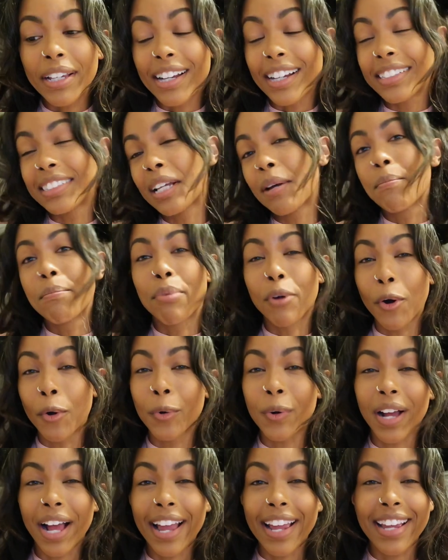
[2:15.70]
because I'm
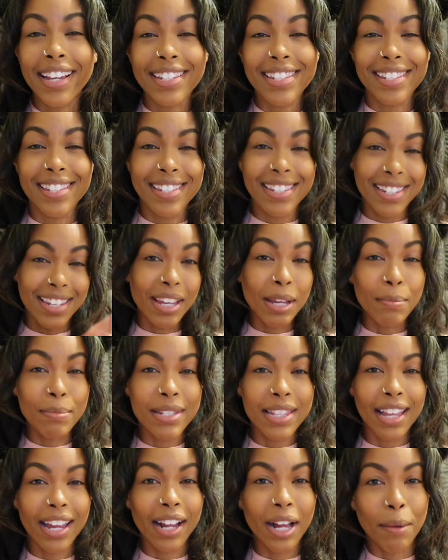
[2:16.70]
broke, I guess it
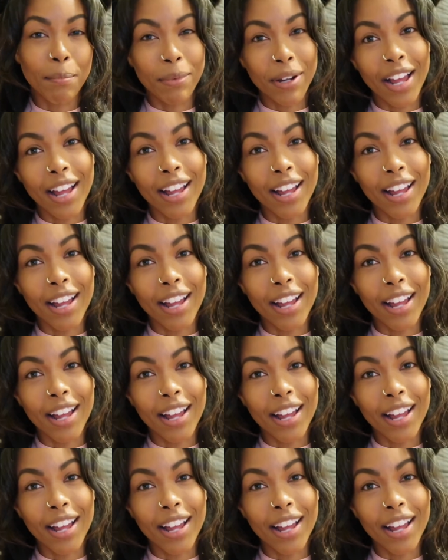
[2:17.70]
seems like I'm